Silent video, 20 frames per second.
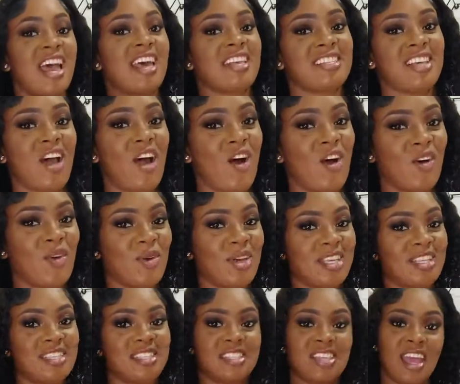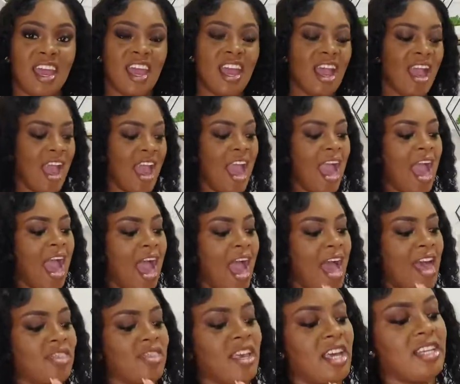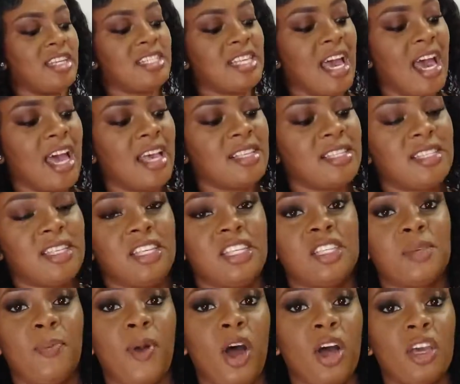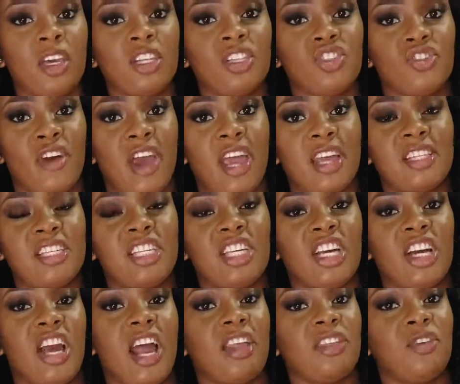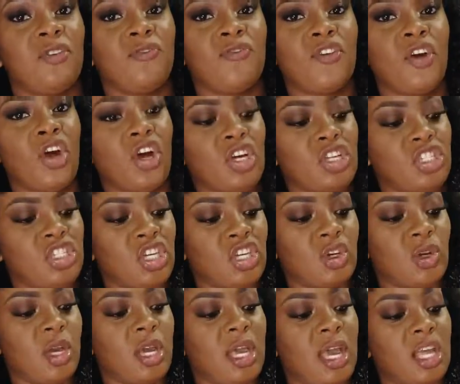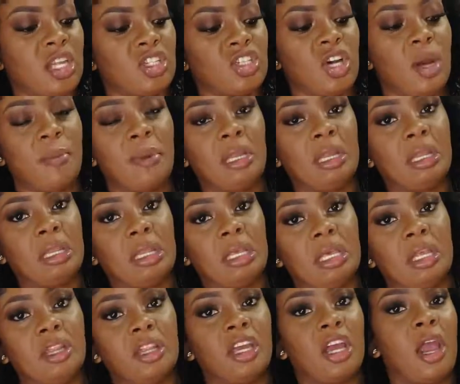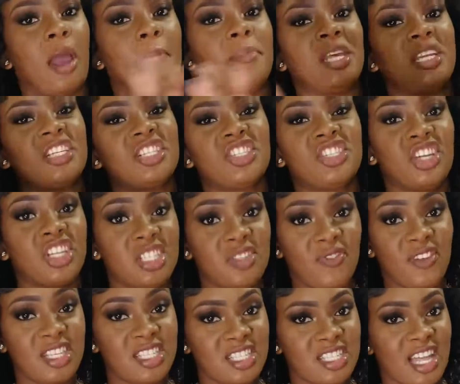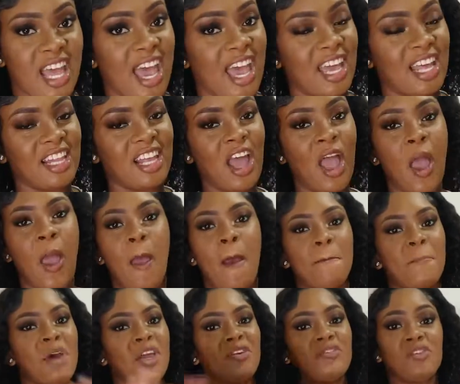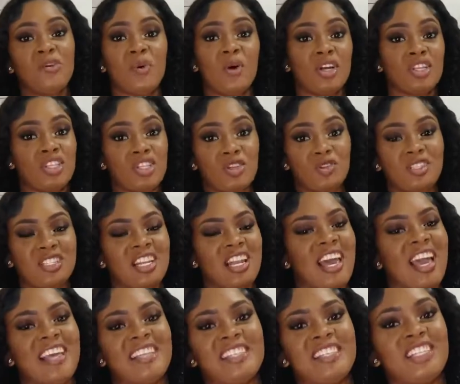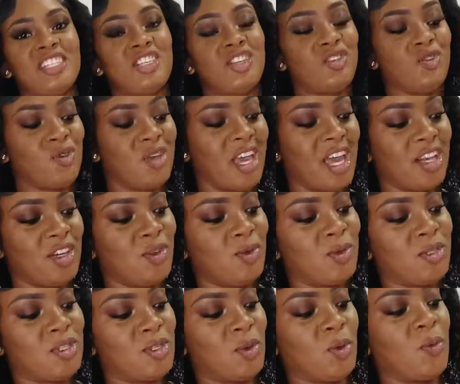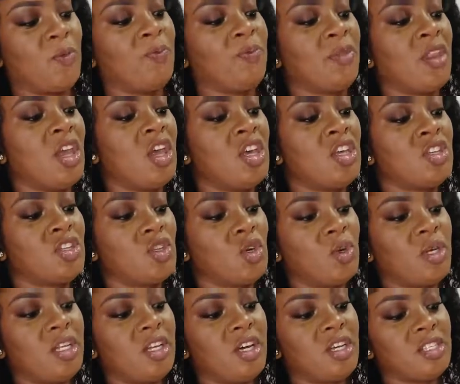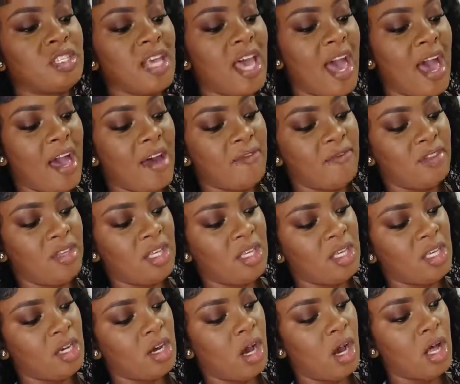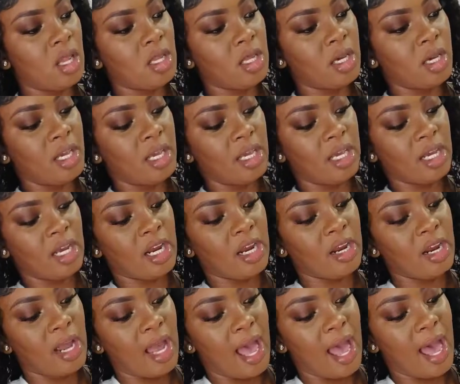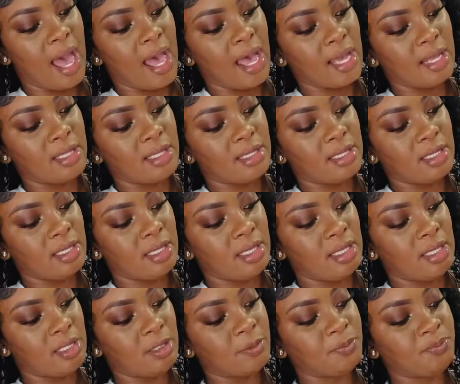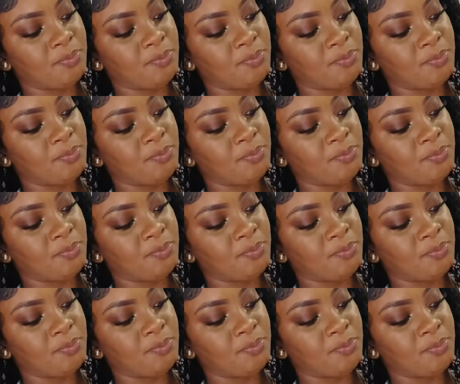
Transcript: as I always say. And then it has these pockets right here at the front. You can drop anything in there. I mean, it's just for style, but if you want to utilize it, you can do so. So it does have the collar here and the